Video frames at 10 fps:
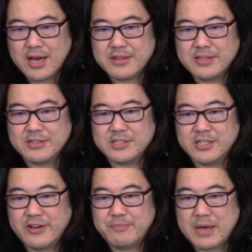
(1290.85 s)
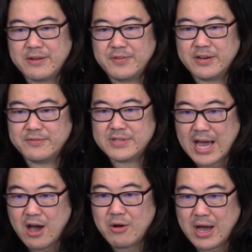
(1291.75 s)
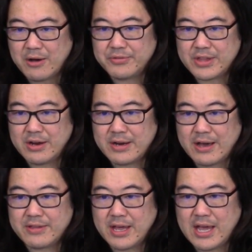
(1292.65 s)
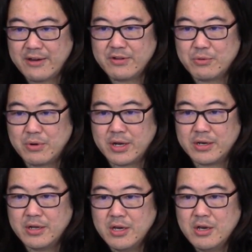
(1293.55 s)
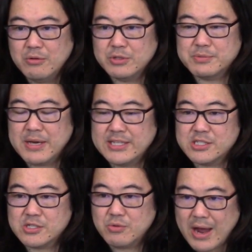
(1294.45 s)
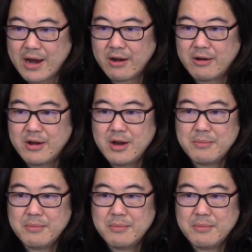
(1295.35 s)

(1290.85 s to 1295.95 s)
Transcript: I think there's enough benefit of doubt out there now that everyone was made square.